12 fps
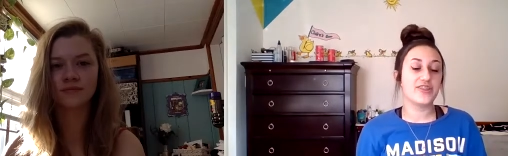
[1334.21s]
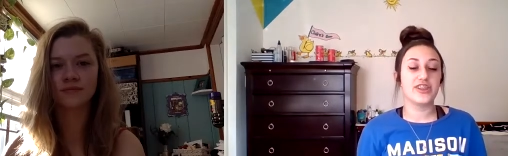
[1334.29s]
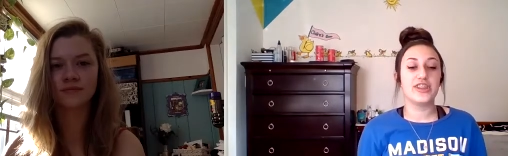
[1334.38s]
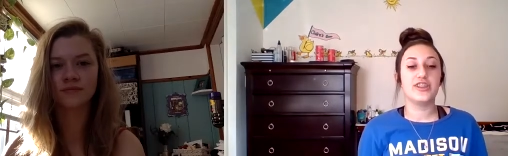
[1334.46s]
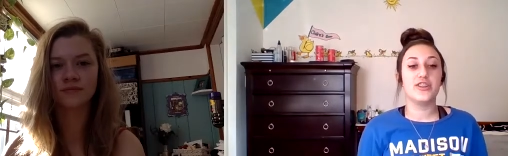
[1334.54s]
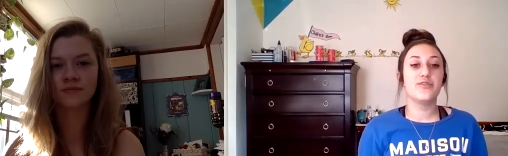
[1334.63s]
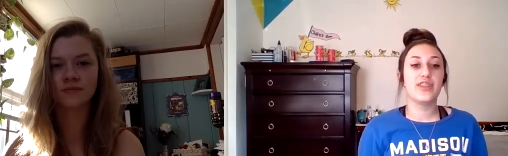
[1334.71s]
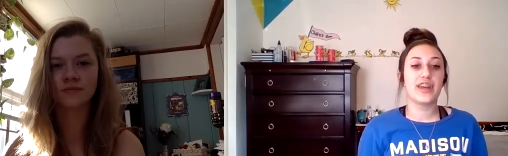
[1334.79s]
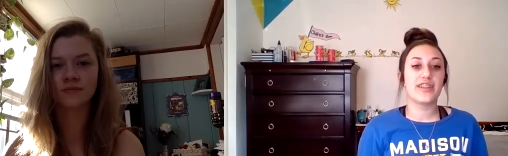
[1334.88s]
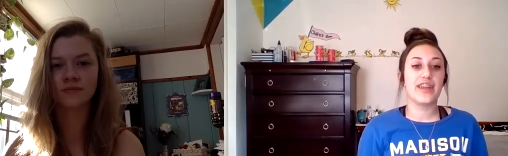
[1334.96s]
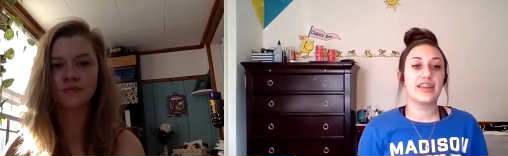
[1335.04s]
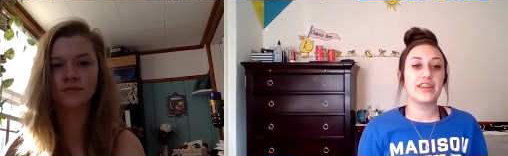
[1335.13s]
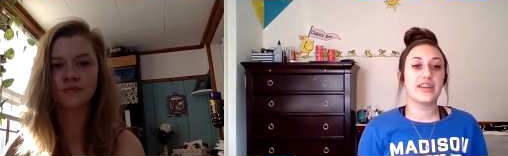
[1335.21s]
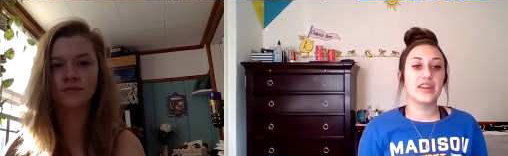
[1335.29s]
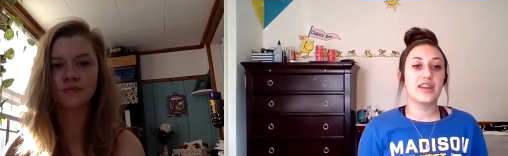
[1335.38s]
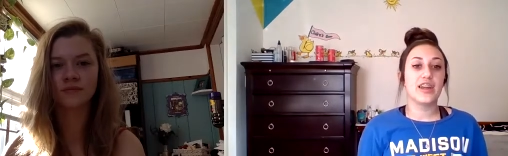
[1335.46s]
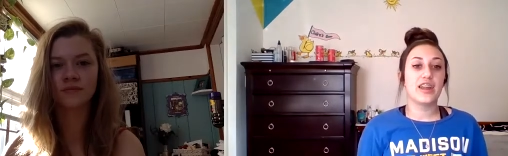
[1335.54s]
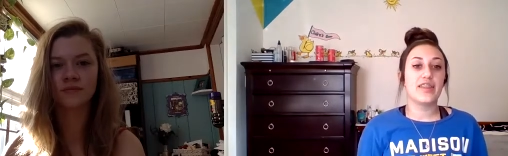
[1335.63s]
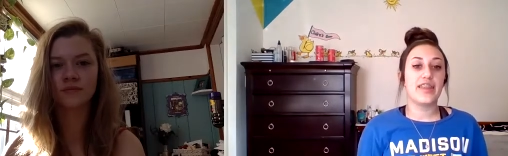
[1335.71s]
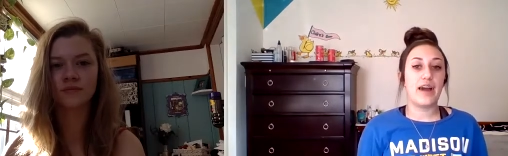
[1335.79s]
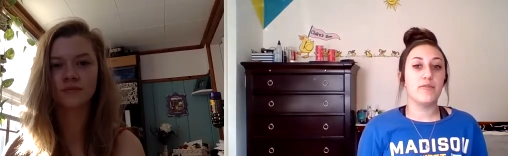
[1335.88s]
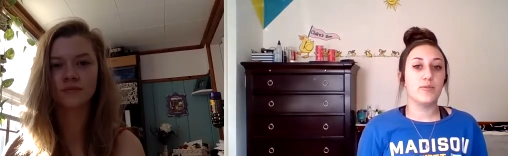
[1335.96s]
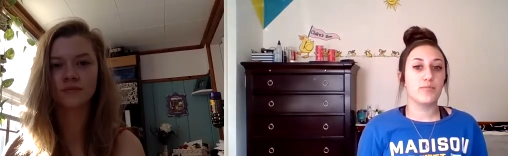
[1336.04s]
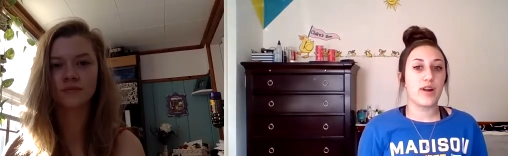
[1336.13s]
Speaker 1: She knew that like
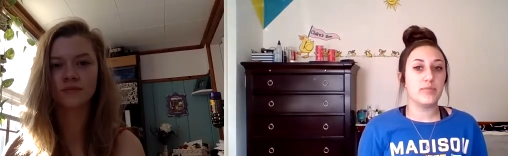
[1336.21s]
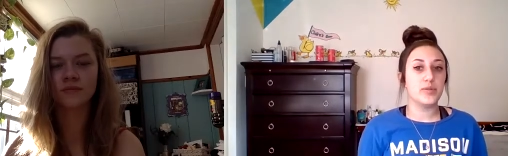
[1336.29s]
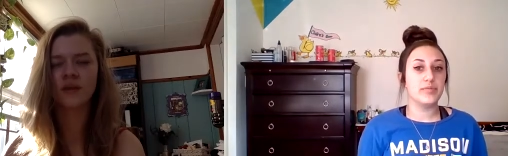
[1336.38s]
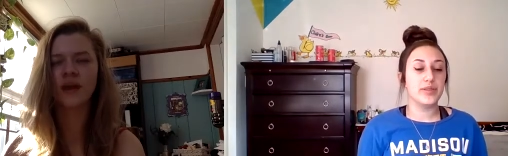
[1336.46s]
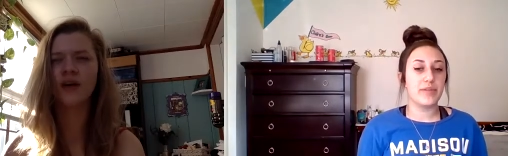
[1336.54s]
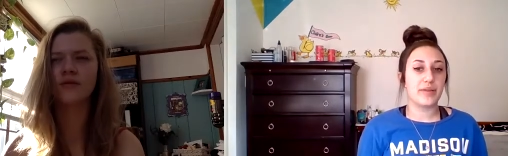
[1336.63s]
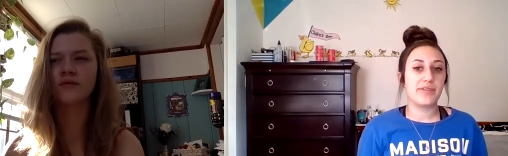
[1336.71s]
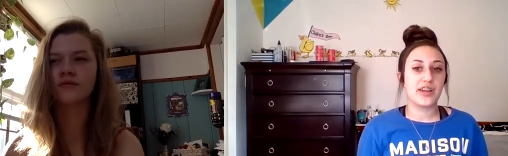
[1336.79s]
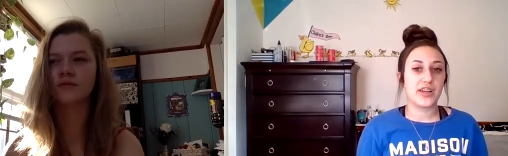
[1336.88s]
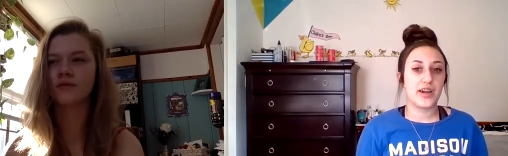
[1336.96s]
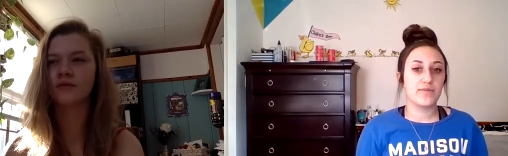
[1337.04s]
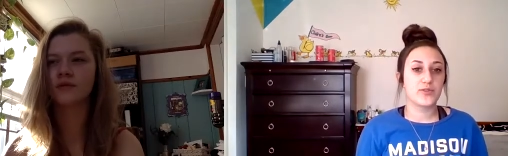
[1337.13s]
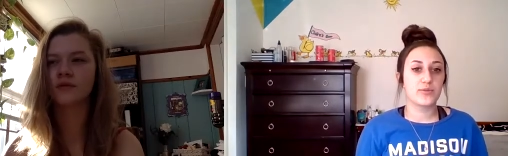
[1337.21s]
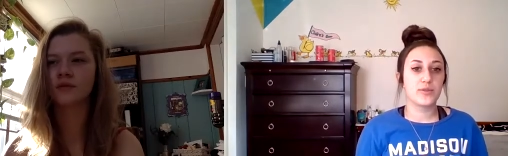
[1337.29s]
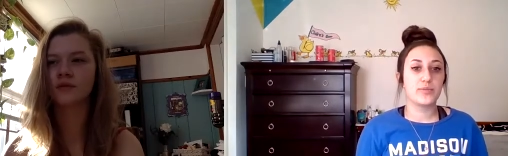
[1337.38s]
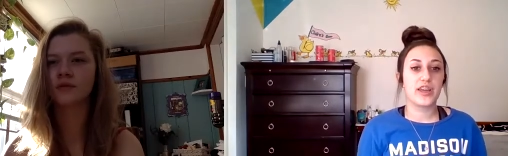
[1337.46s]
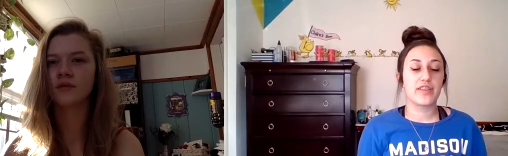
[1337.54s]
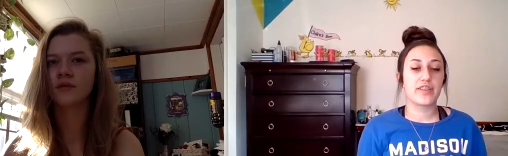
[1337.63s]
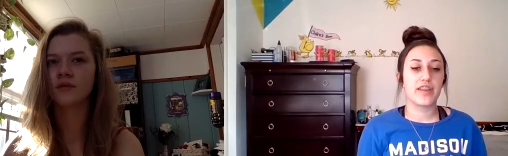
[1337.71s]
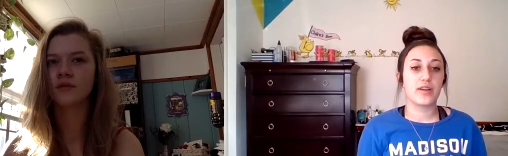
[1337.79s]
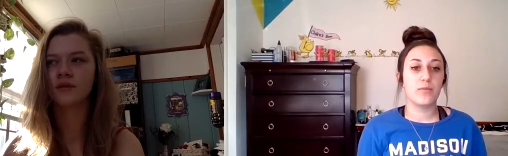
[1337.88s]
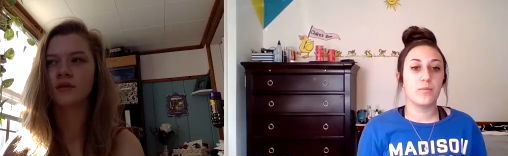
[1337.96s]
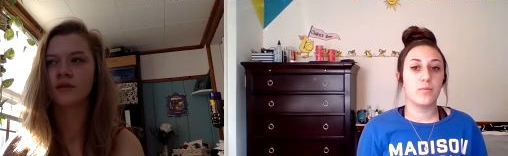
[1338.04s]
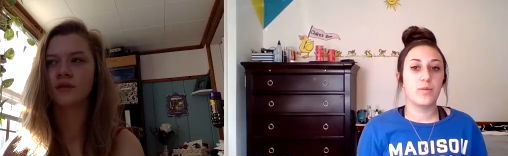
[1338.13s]
that would probably make me uncomfortable because
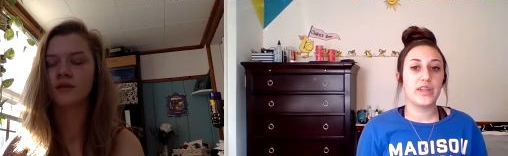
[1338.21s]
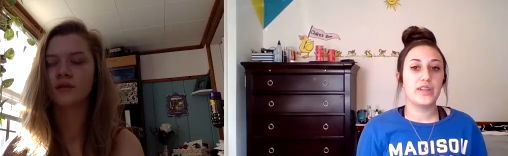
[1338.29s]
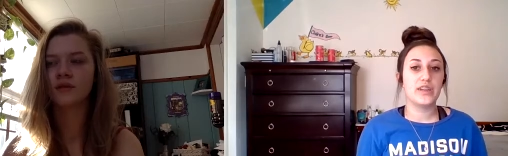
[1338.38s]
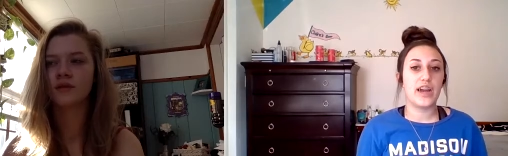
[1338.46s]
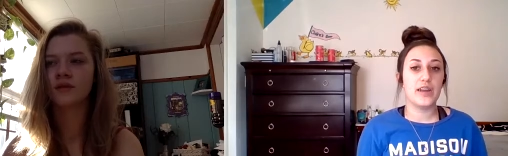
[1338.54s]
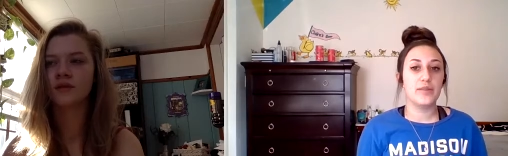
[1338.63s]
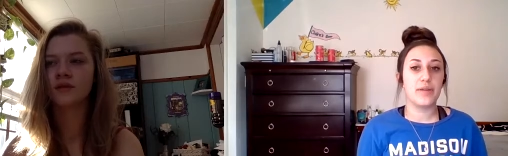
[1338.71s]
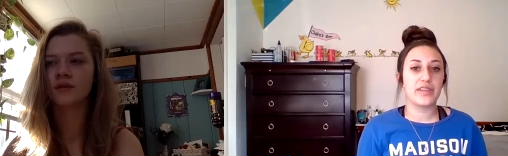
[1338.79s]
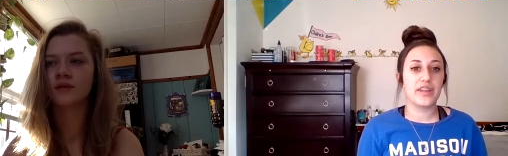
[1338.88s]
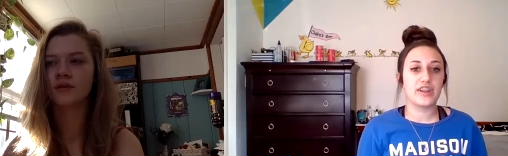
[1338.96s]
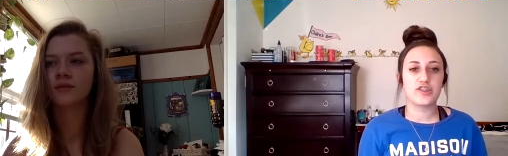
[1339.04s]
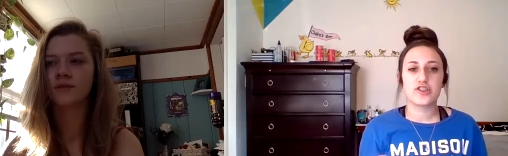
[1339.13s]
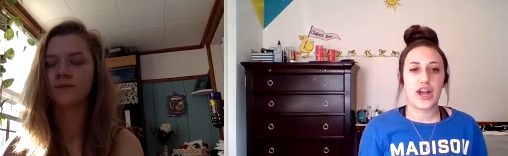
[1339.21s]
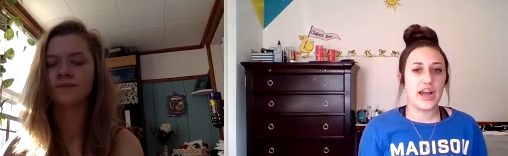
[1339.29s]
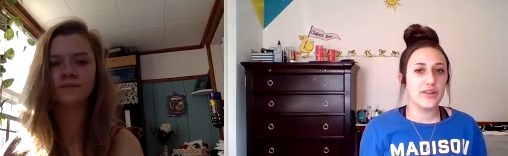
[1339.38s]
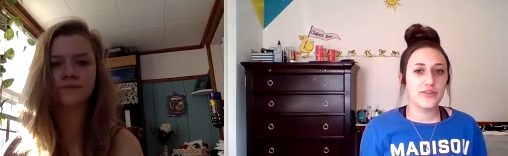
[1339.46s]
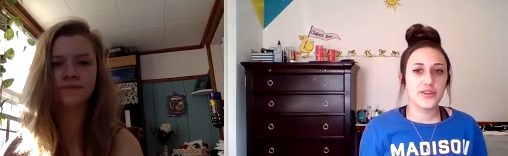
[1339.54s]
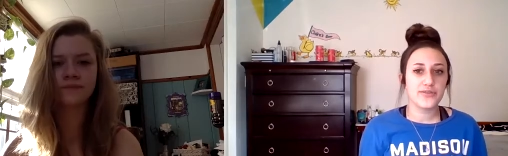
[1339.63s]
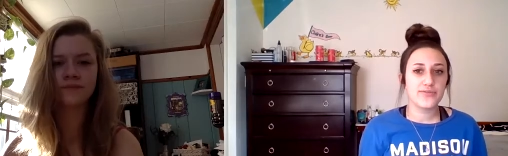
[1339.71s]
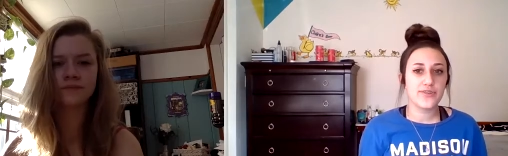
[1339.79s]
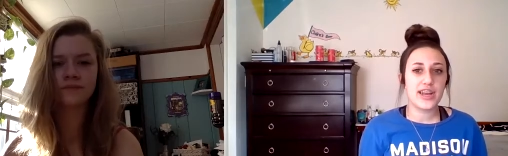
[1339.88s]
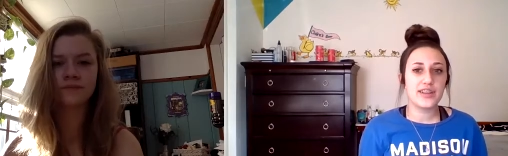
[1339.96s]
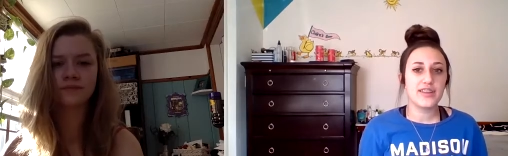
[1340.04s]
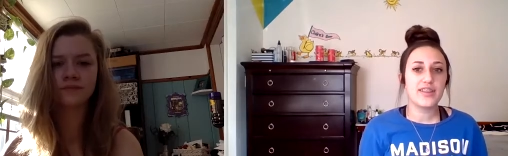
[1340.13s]
like we had been like childhood
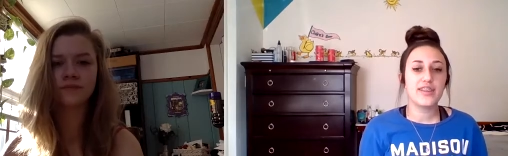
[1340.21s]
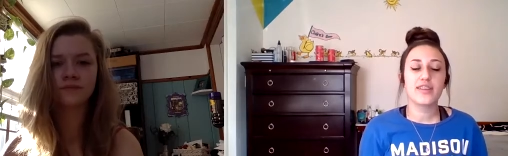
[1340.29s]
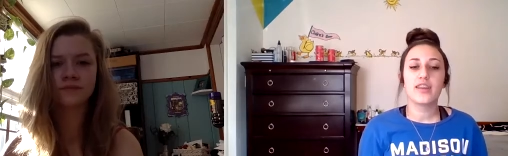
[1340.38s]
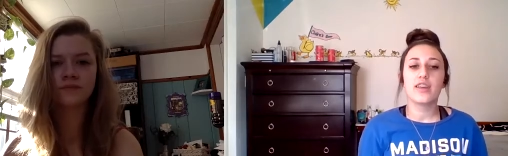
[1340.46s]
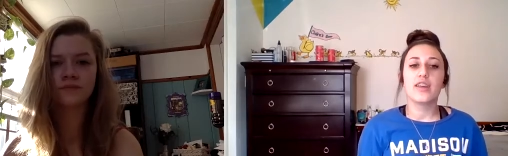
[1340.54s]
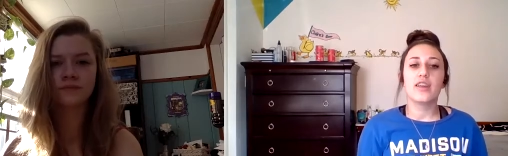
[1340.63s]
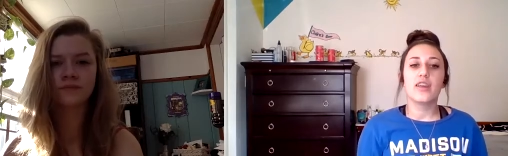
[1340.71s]
friends.